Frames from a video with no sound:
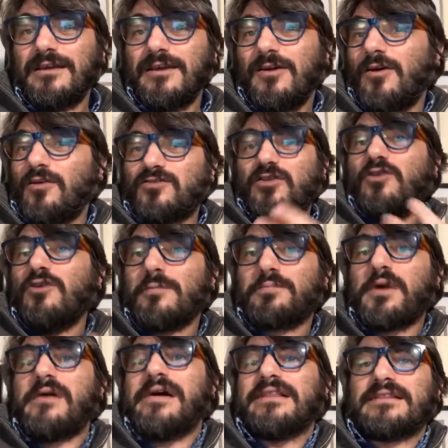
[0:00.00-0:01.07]
Also, your
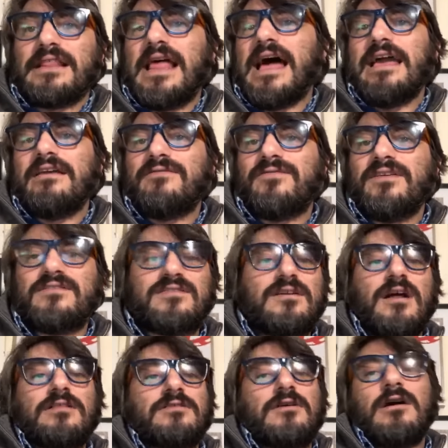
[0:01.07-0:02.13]
private life, it's
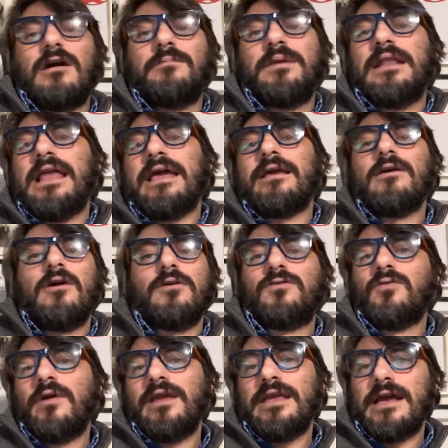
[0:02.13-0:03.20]
not going to be like going
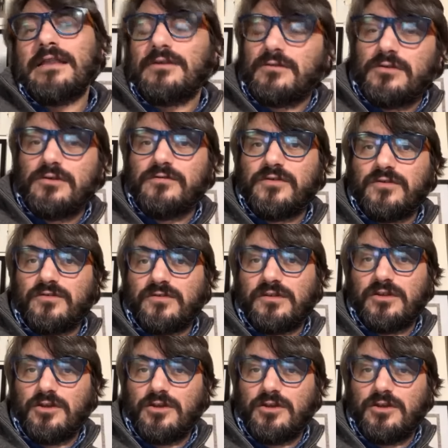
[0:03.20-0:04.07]
to any other university.